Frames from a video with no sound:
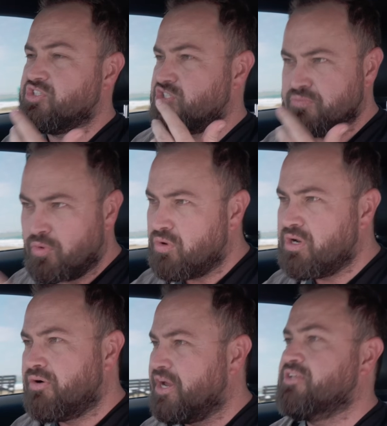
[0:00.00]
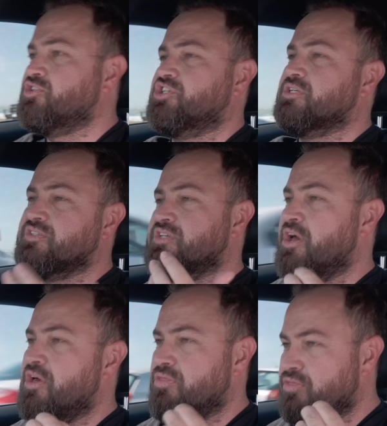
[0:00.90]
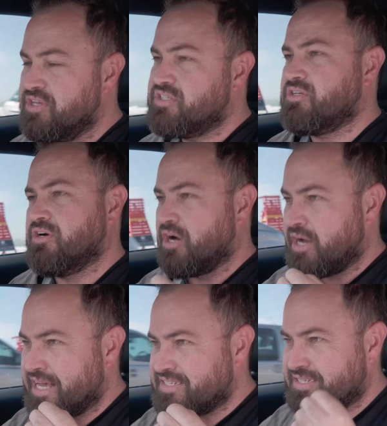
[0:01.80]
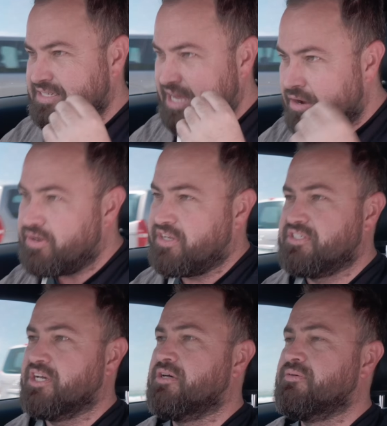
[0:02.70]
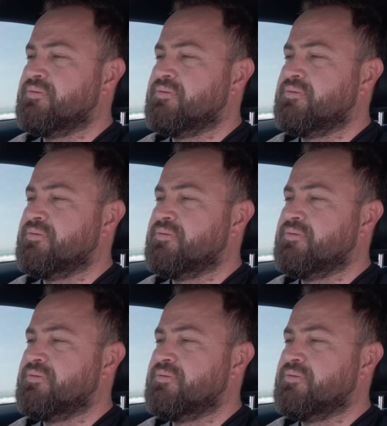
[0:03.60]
smaller engines, this car has character